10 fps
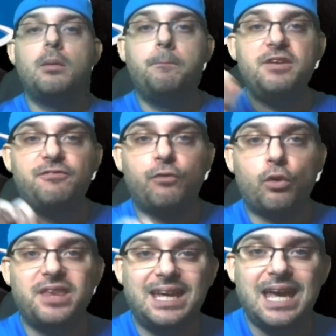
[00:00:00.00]

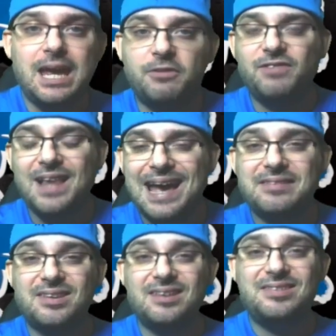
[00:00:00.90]
before the game of
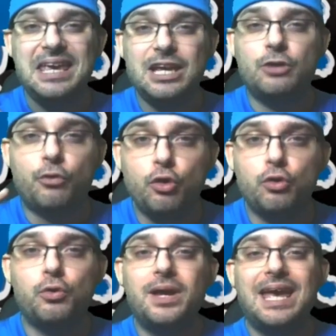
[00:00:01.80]
last is he
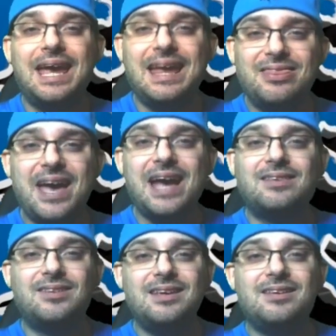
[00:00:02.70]
grew, and
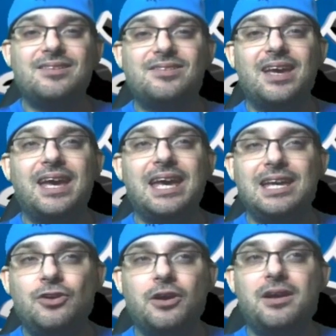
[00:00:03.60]
that is a
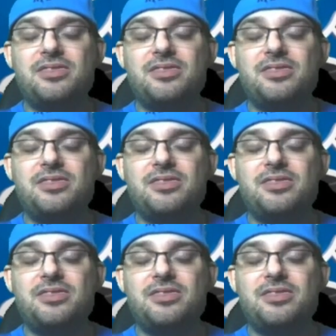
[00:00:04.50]
good